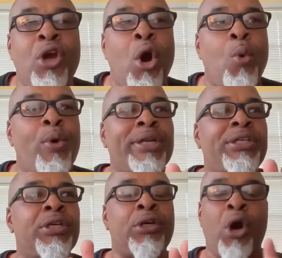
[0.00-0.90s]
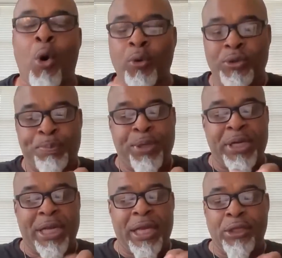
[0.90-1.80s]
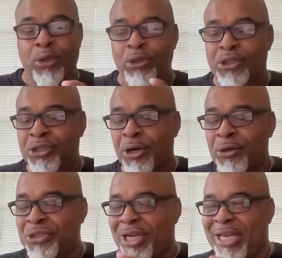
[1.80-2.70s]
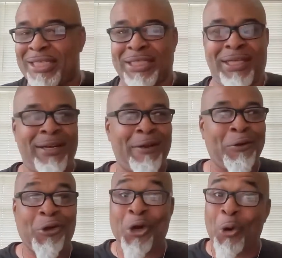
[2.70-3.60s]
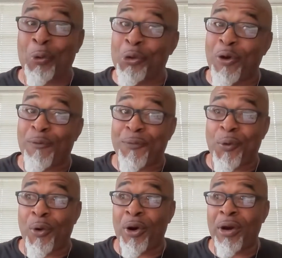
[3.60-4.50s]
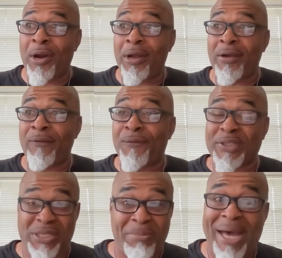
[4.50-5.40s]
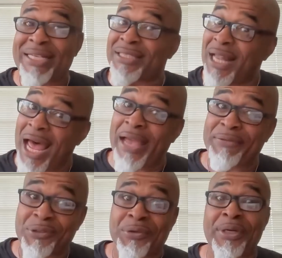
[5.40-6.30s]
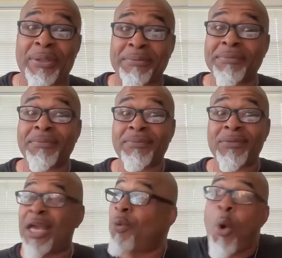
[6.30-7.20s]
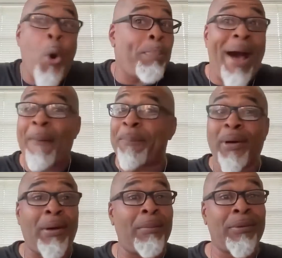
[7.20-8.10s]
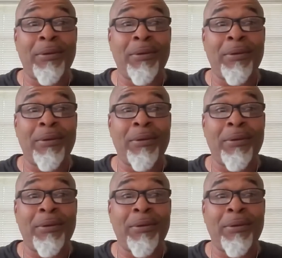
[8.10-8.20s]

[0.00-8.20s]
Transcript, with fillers: know what to go put in your search engine to go look for for somebody's live stream. It won't pop up.